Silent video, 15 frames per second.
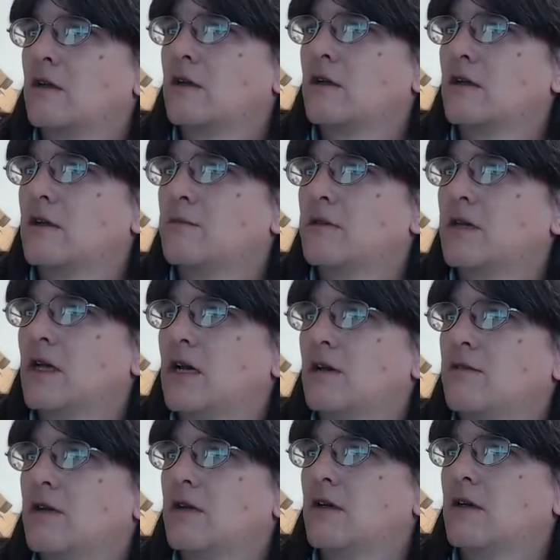Let me have a
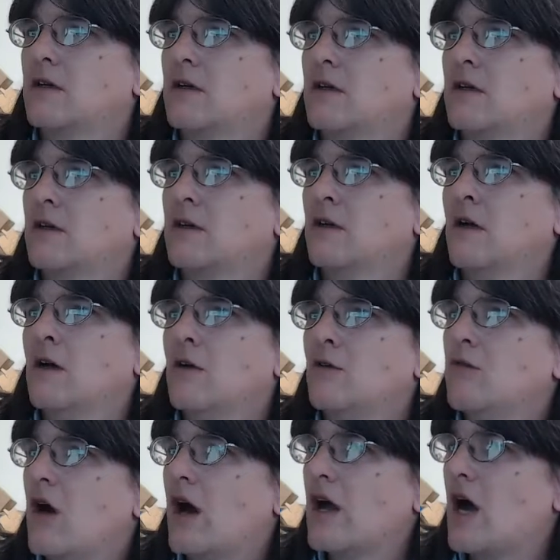look.
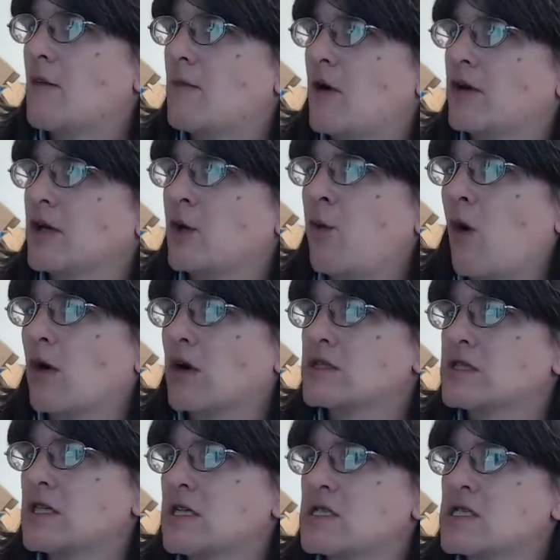Right, I'm on a
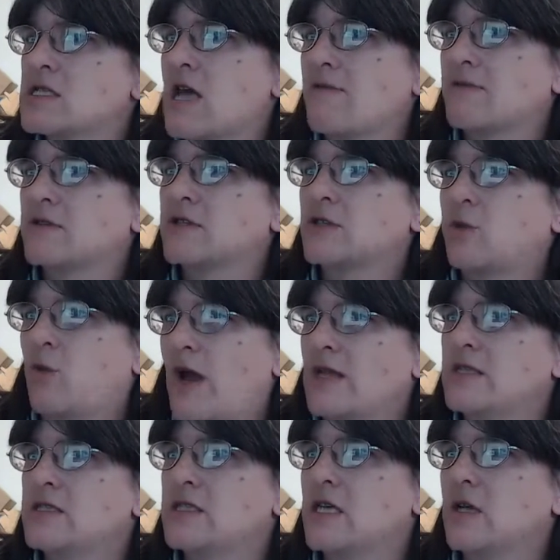quality of
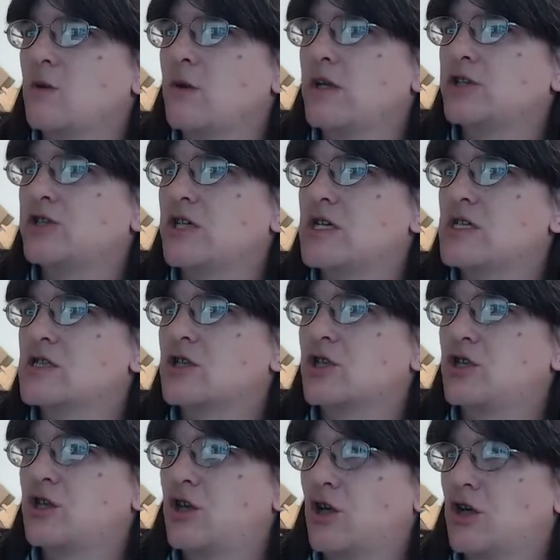720, which is
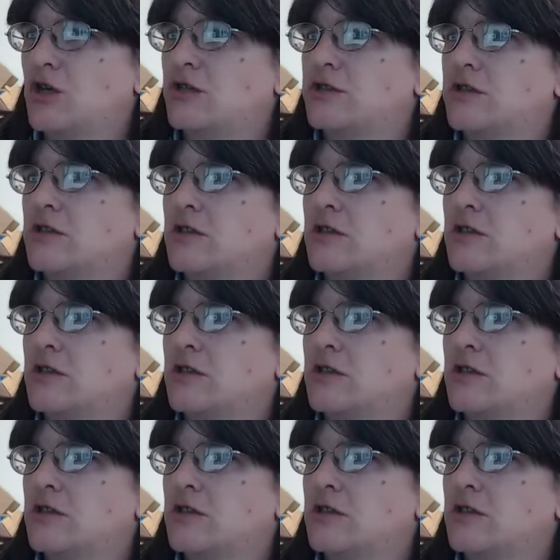good.